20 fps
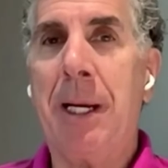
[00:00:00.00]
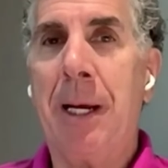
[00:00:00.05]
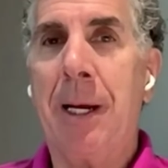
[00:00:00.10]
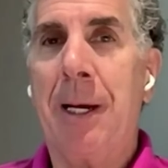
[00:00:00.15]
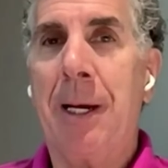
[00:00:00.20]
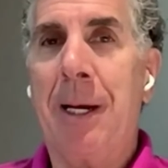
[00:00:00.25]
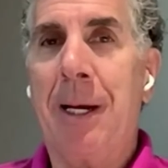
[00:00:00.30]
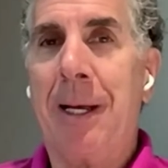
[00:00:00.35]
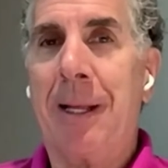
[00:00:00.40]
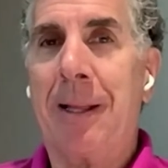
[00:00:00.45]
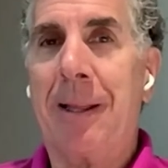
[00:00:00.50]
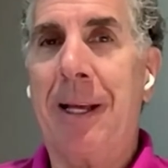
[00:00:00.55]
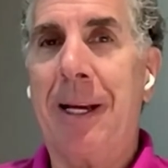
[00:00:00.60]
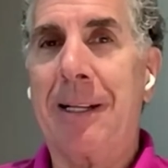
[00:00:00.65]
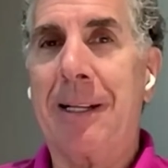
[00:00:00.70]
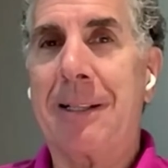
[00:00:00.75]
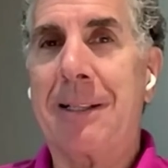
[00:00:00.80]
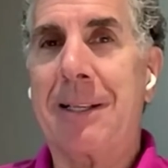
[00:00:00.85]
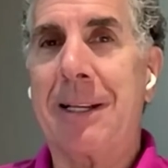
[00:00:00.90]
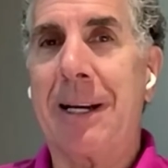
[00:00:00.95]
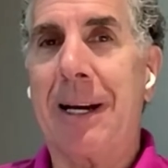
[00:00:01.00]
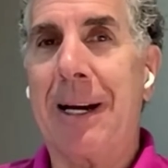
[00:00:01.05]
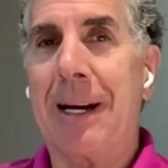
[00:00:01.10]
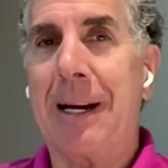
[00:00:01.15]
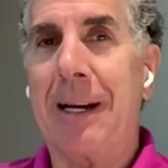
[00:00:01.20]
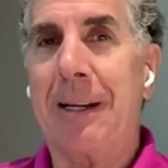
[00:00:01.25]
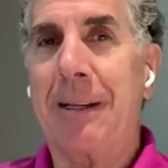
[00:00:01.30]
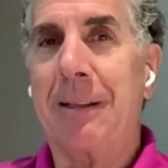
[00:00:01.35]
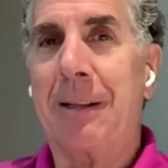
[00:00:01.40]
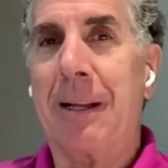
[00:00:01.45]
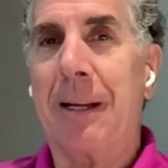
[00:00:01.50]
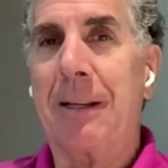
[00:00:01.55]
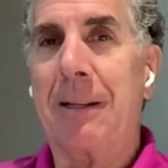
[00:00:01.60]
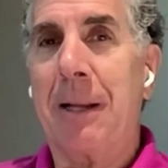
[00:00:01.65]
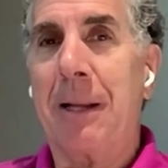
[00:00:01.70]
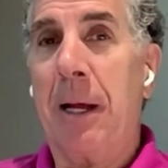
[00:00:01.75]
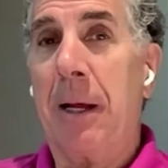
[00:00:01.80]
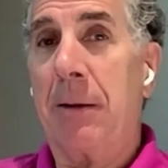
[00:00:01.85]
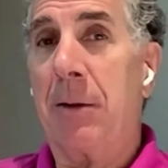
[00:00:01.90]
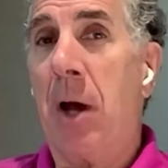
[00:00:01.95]
Maybe that,
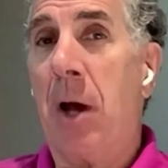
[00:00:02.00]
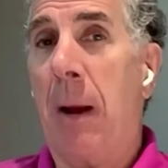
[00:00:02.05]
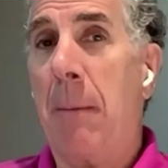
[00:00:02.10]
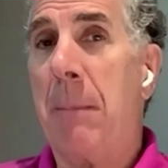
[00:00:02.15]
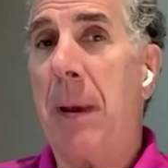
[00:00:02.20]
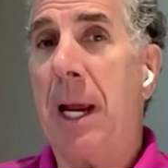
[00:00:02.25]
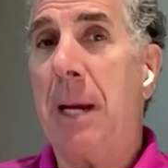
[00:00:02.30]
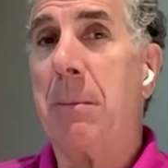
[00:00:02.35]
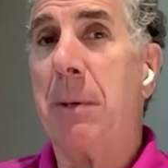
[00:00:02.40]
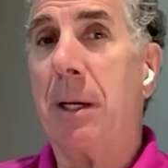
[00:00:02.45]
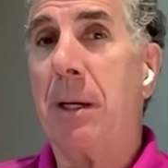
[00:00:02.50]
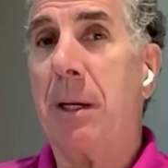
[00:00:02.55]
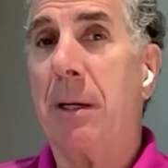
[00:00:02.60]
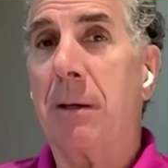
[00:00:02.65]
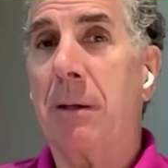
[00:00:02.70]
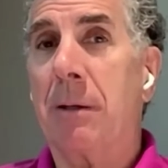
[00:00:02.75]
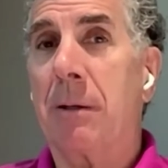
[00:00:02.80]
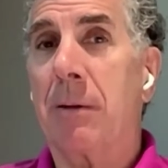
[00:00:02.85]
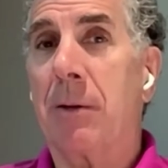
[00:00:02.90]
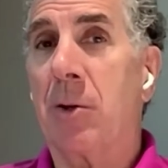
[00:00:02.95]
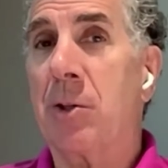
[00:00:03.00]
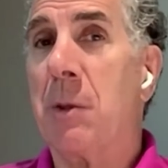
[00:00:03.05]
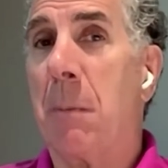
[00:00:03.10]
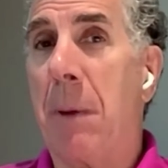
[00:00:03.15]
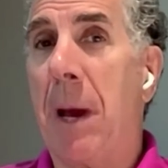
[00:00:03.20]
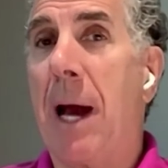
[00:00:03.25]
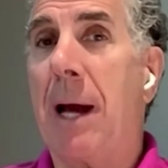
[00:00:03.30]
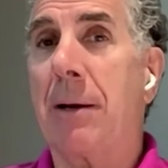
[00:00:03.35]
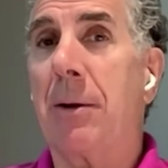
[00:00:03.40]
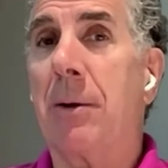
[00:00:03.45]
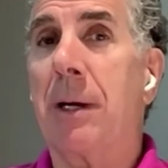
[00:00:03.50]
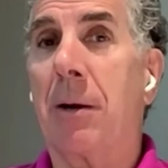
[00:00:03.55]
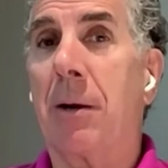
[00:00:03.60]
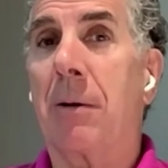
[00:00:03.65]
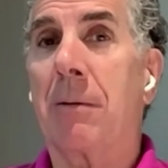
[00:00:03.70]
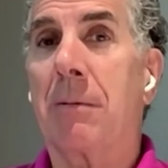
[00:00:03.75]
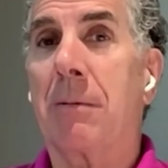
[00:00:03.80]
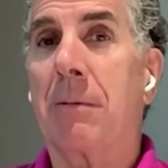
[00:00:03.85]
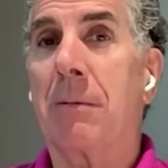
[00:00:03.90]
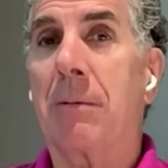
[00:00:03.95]
uh, that not maybe, there's a
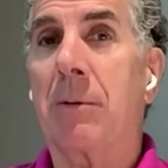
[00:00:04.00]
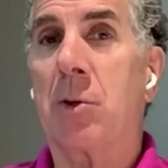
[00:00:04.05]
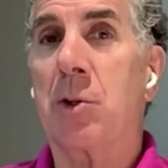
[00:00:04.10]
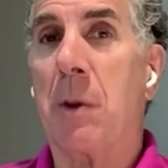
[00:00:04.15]
pattern here.